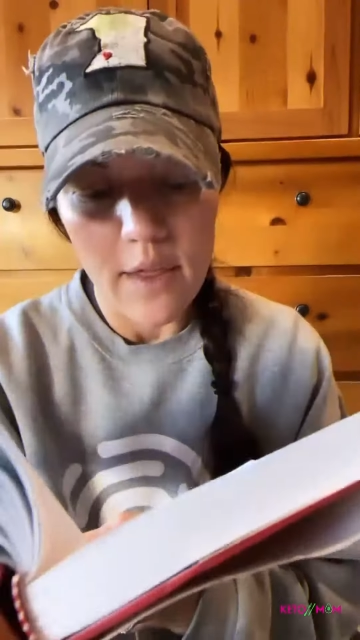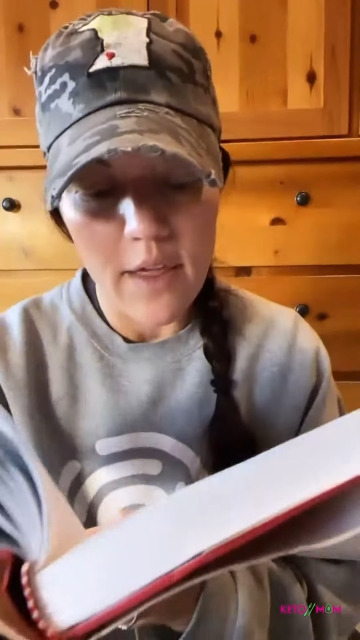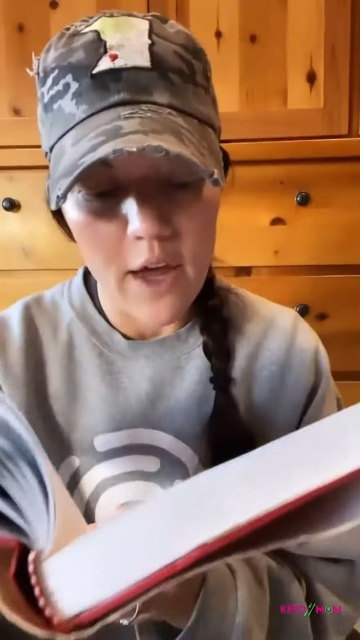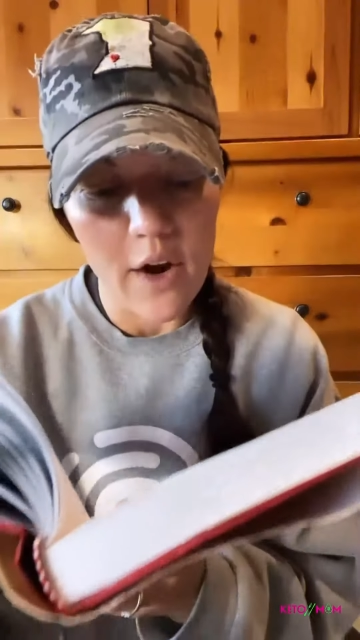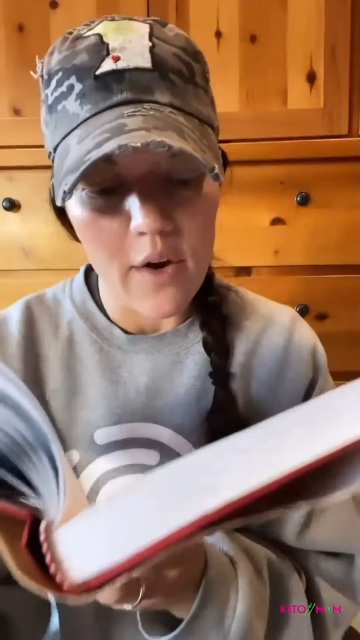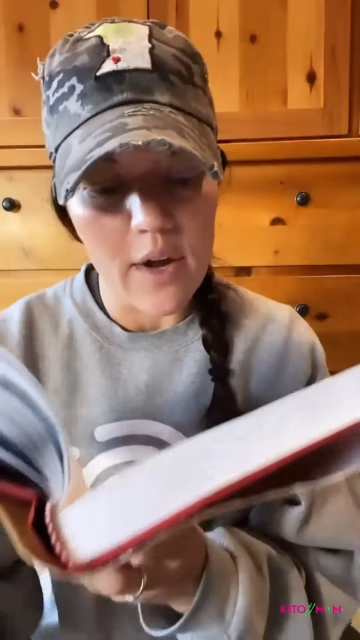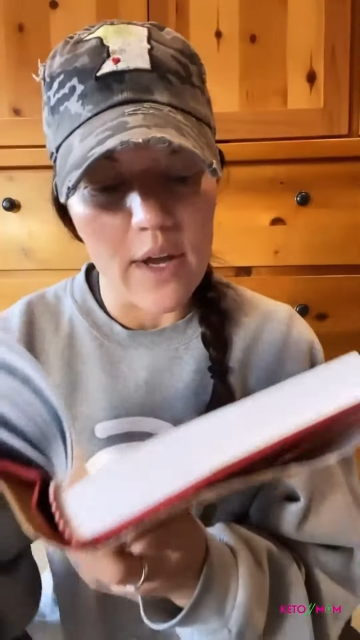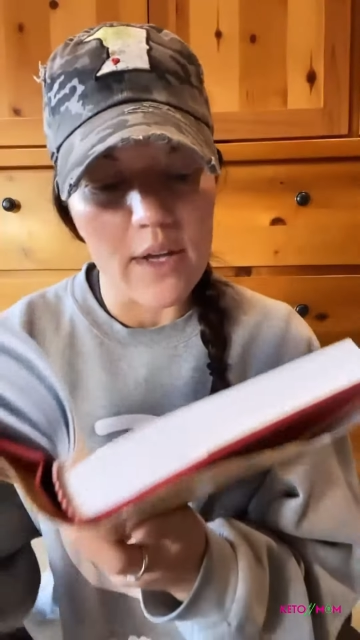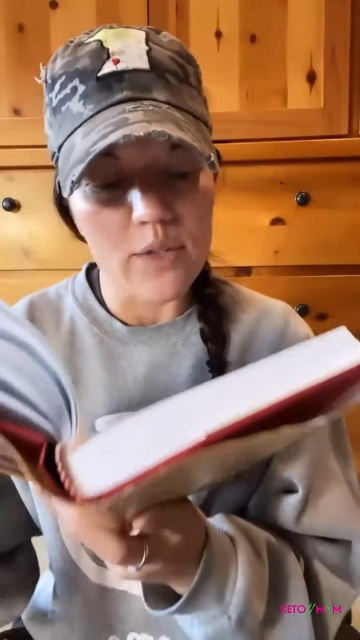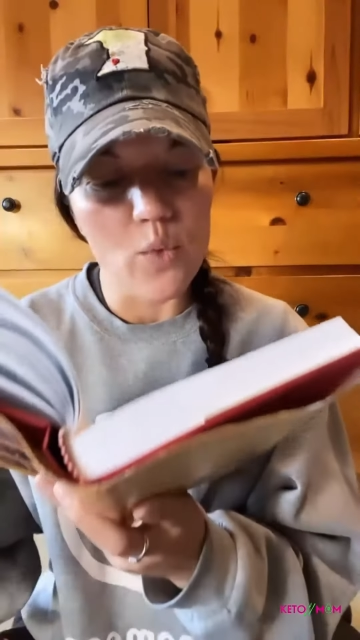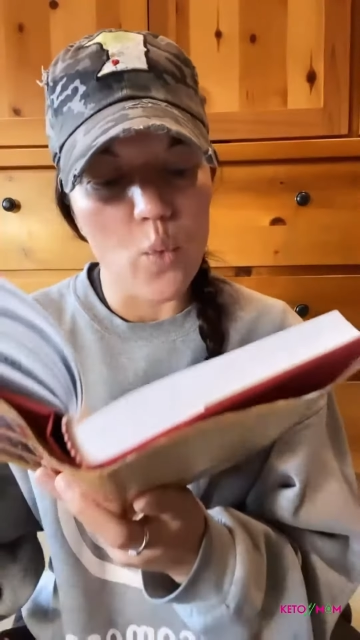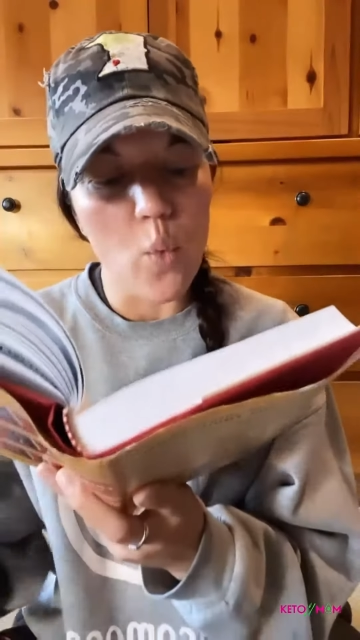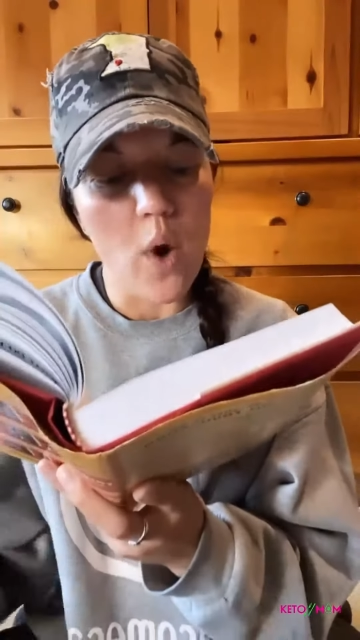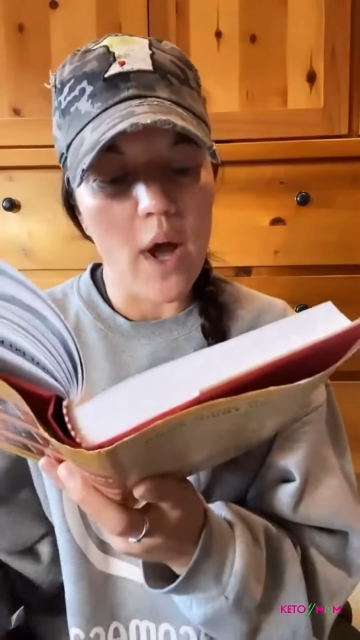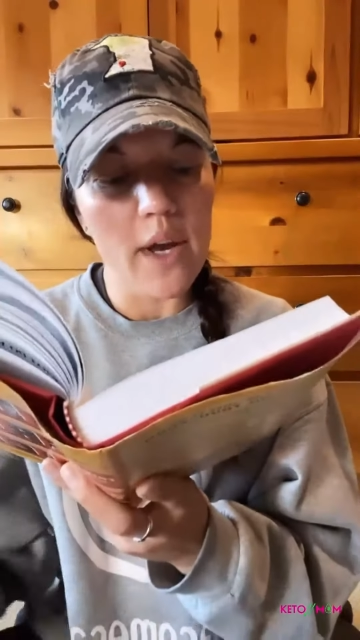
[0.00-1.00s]
There is
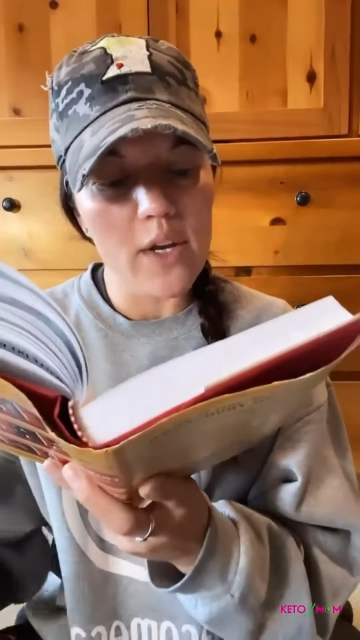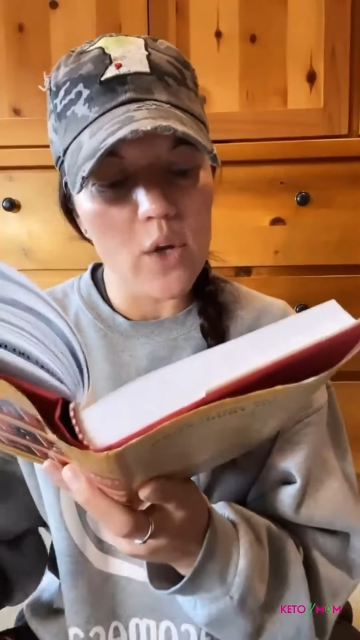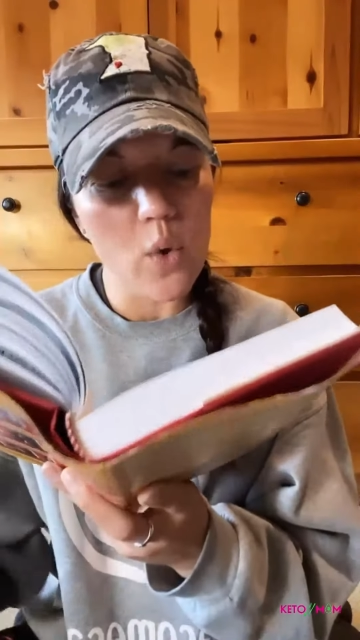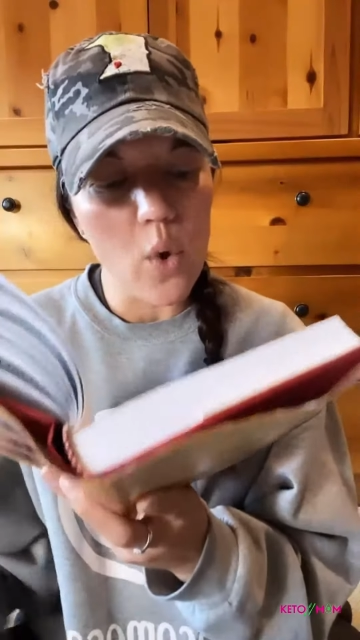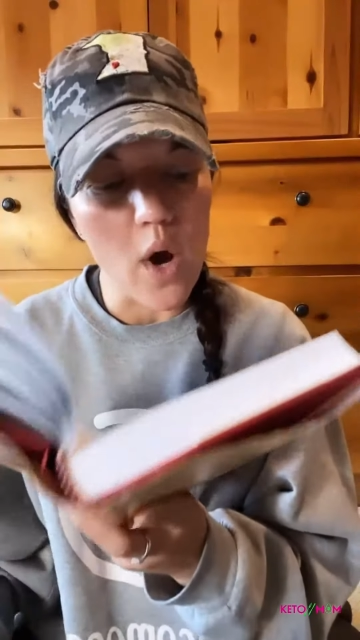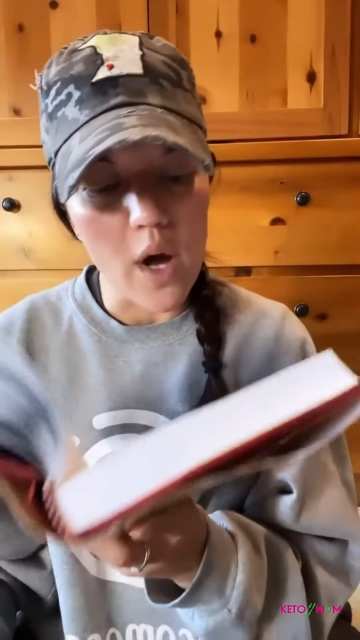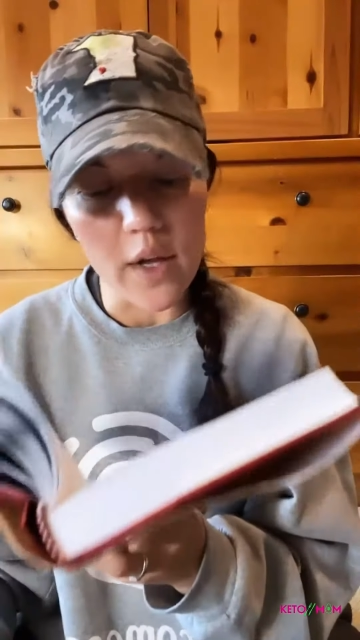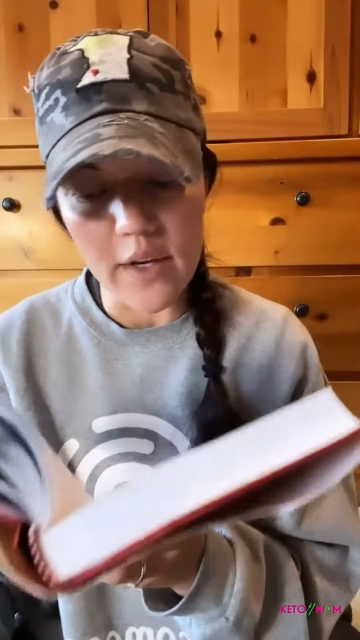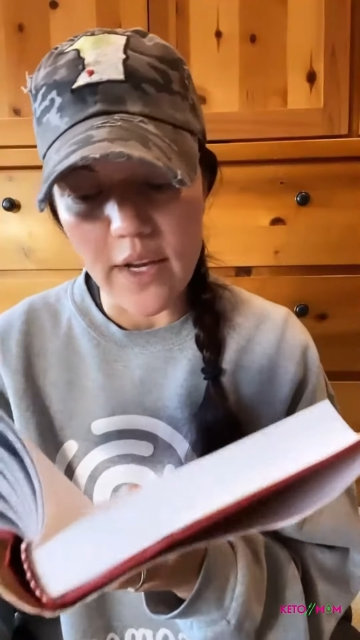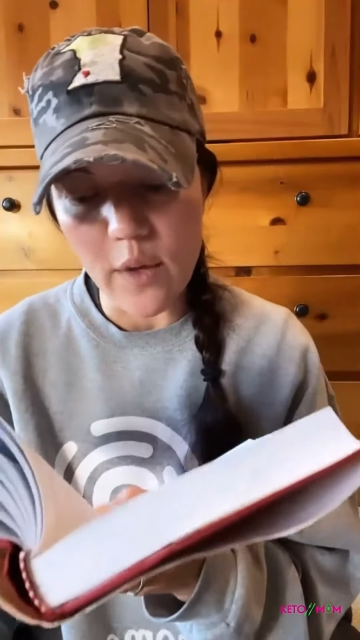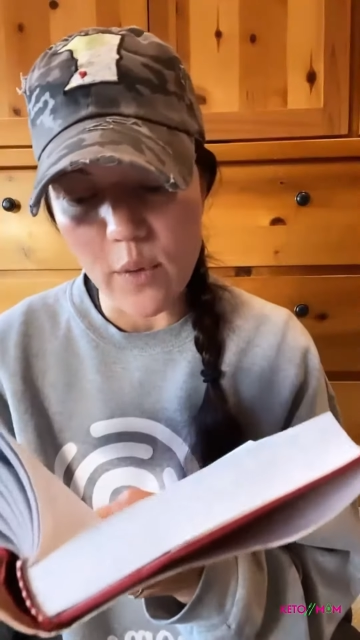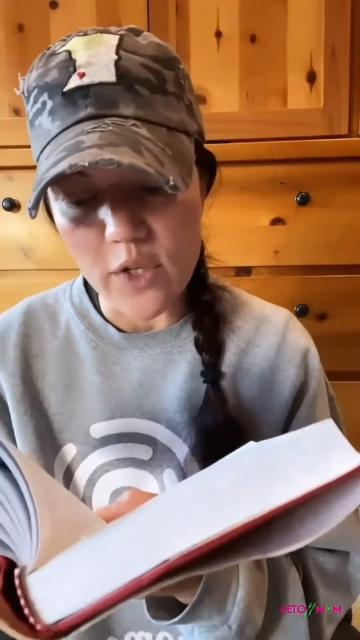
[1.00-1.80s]
one quality